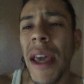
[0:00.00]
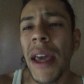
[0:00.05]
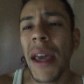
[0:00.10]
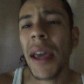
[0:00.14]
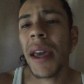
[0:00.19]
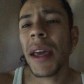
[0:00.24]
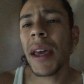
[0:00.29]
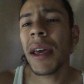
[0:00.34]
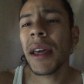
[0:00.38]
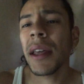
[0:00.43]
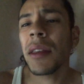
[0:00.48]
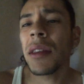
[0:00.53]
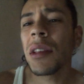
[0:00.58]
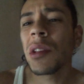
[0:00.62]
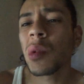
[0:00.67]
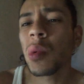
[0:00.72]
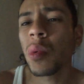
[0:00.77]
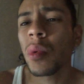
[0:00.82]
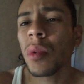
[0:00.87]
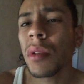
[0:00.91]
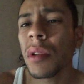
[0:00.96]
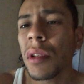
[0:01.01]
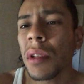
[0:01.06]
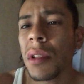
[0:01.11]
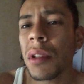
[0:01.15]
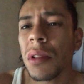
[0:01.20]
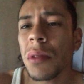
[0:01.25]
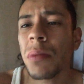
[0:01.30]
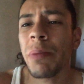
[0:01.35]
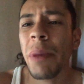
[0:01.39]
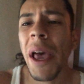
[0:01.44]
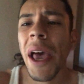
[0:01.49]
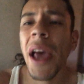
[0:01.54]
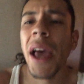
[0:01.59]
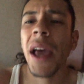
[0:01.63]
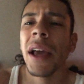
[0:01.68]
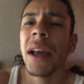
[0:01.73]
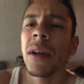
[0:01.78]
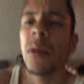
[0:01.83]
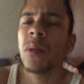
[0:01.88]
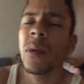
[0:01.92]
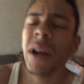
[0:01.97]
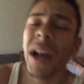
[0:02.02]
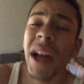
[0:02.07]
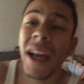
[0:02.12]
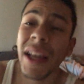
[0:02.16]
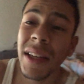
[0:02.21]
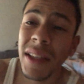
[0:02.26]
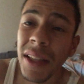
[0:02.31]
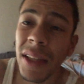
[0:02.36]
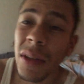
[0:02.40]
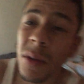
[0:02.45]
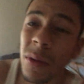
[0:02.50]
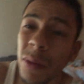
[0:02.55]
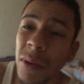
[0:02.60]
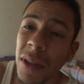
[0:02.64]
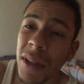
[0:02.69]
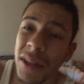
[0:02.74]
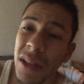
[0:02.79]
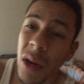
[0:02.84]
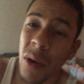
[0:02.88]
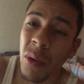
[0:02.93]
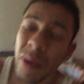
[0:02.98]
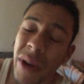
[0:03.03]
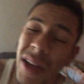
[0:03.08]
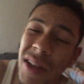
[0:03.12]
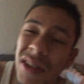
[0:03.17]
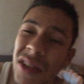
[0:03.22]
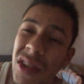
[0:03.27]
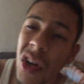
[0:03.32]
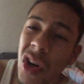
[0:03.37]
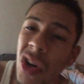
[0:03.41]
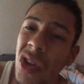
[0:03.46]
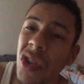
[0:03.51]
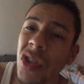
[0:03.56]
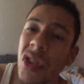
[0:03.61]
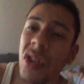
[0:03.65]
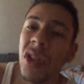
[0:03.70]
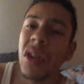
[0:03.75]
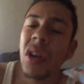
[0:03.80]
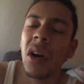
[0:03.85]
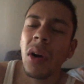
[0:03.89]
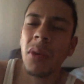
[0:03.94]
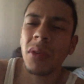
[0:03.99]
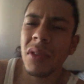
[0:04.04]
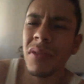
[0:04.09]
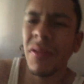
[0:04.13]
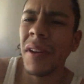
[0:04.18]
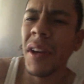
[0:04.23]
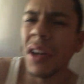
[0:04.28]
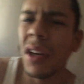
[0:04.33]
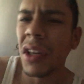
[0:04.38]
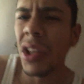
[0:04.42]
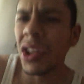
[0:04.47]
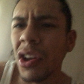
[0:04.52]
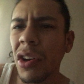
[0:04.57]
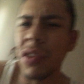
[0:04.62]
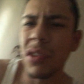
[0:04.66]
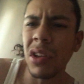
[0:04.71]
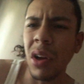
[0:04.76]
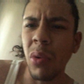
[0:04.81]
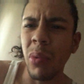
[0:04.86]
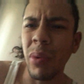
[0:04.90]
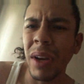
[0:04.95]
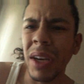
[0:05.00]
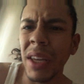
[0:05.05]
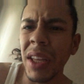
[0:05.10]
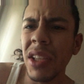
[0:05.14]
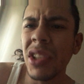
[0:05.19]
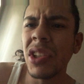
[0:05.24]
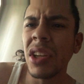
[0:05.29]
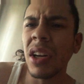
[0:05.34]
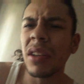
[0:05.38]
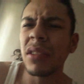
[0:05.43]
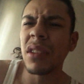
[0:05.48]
And this was back, what I did was I researched, you know, I was very curious on religion.